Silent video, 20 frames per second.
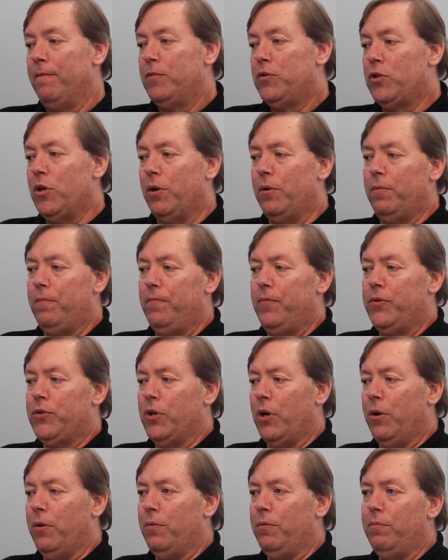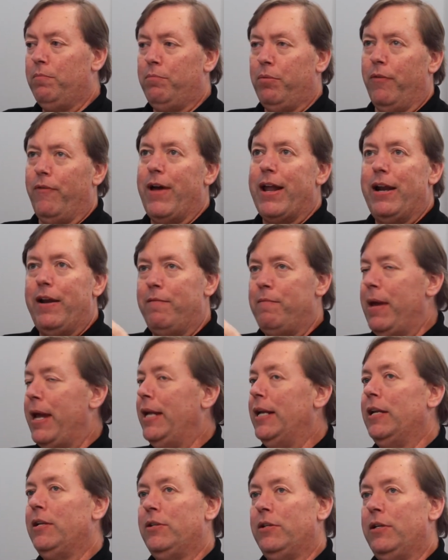So preventative
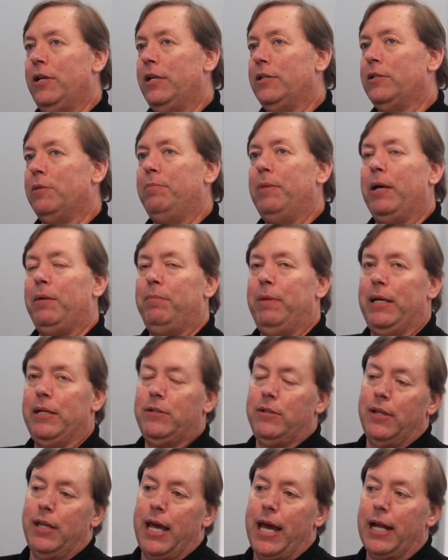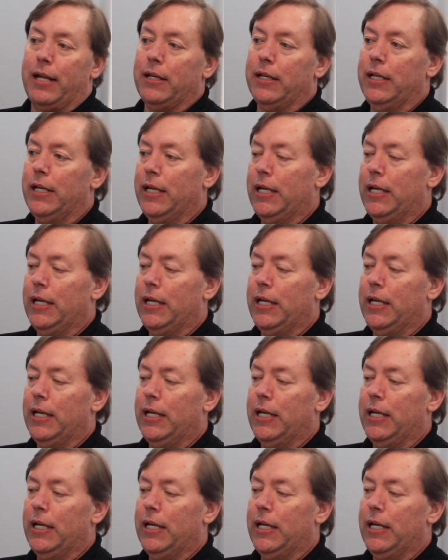maintenance is a big piece of that.